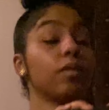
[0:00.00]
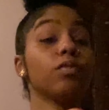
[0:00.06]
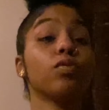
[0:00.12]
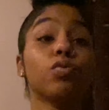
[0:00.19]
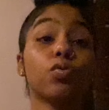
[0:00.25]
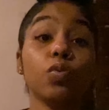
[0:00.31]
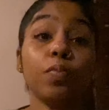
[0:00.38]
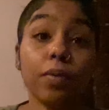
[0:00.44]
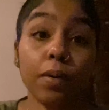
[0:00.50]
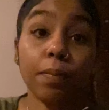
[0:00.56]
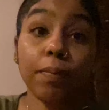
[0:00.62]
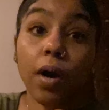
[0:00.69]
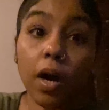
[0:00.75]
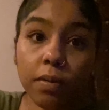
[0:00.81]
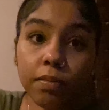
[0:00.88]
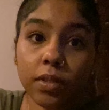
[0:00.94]
super
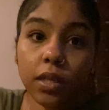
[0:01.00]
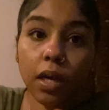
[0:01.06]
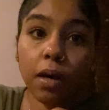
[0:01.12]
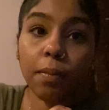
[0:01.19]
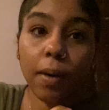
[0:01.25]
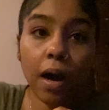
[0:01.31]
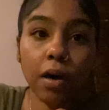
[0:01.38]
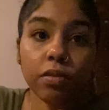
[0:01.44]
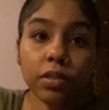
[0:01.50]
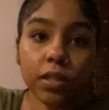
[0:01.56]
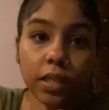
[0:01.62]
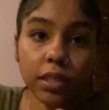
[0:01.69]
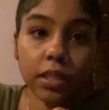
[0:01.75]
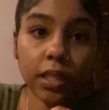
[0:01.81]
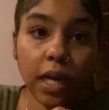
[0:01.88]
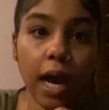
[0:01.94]
pumped about this
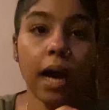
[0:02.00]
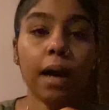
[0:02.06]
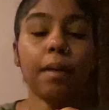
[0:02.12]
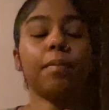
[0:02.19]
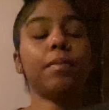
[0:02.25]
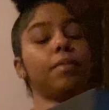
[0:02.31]
cop.